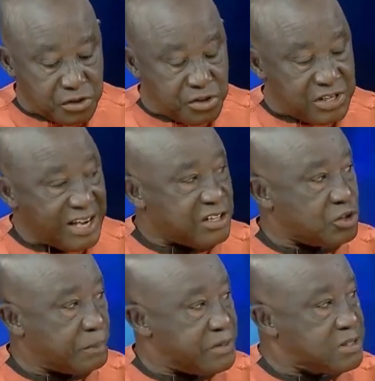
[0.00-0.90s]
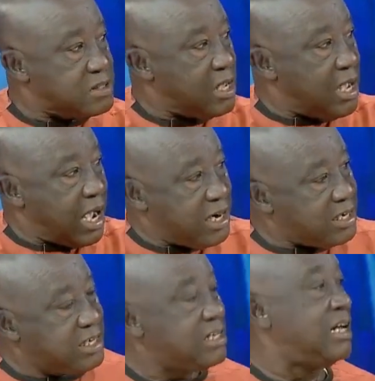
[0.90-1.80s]
tear it into pieces, and
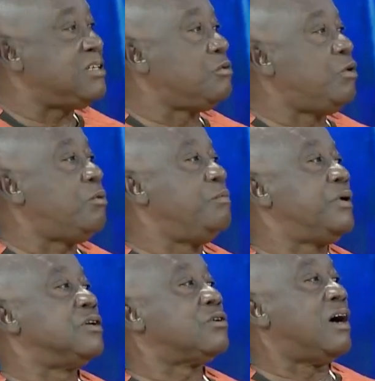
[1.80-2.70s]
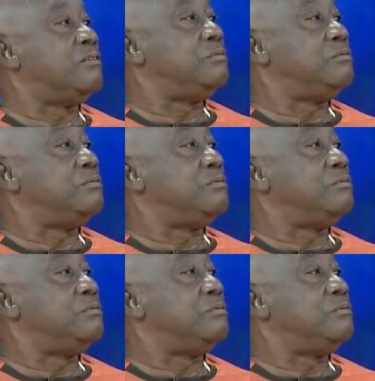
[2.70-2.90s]
then we will begin to have.